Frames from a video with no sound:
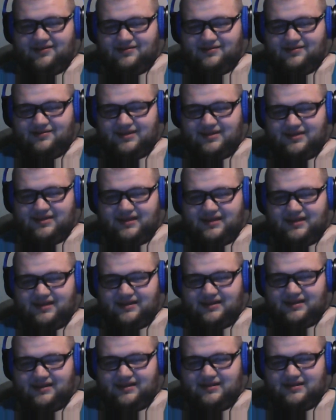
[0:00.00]
ending the
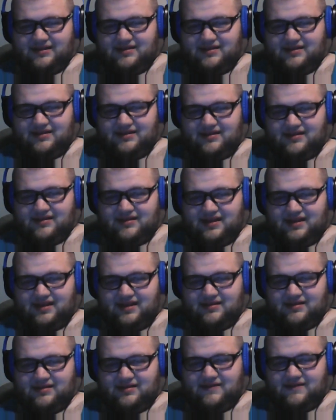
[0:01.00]
season at
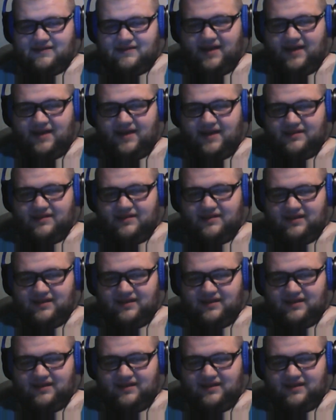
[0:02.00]
5-7.